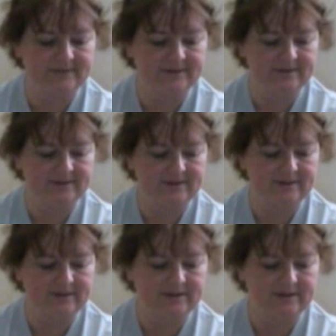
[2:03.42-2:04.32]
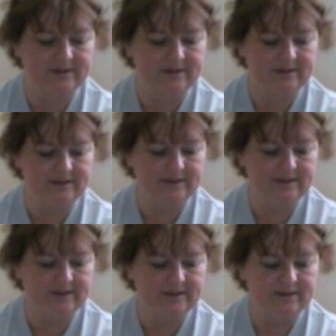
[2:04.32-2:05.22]

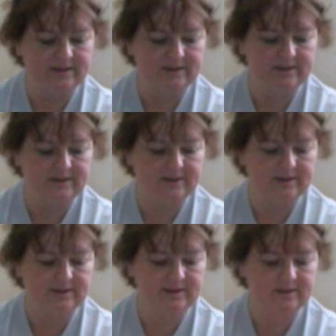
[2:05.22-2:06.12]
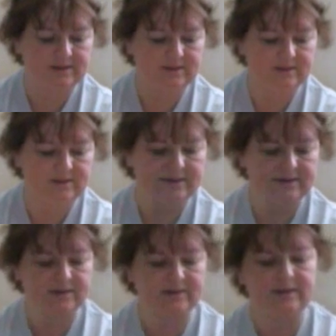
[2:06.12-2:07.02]

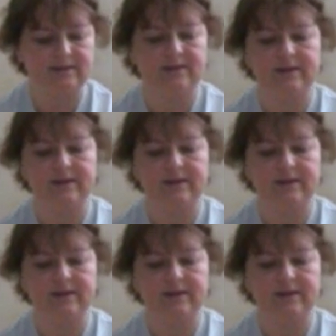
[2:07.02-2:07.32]
No one is speaking in this clip.